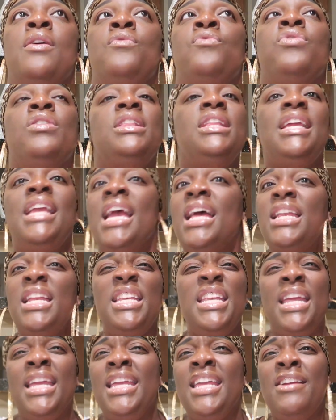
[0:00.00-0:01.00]
really kind
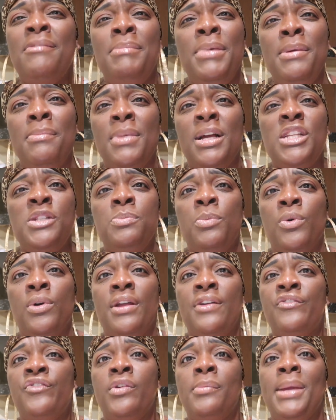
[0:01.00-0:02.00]
of didn't give me much more
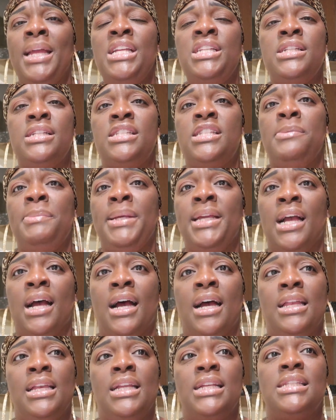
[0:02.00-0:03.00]
information, to be
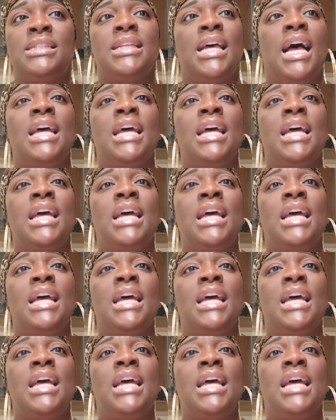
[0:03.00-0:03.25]
honest.